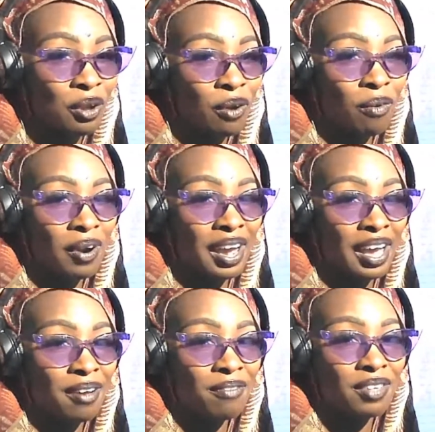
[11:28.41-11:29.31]
where I
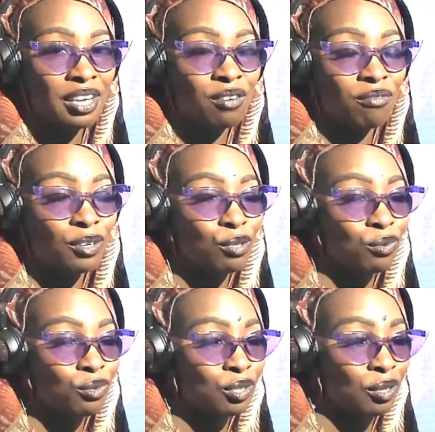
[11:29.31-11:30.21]
have the
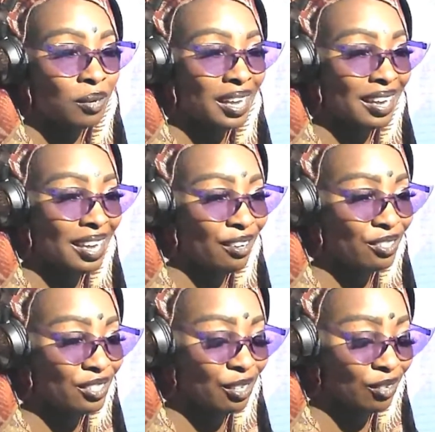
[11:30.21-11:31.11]
individual zodiac house
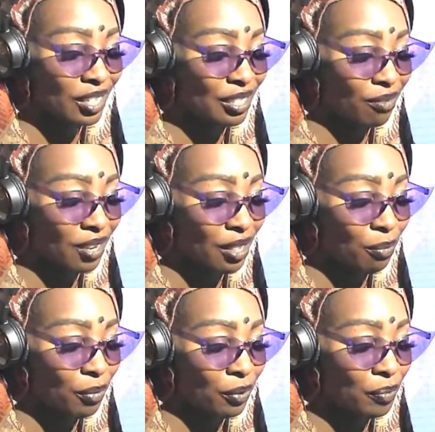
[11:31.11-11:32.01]
series
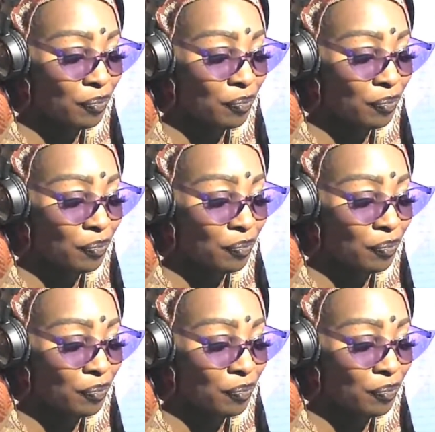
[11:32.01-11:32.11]
available.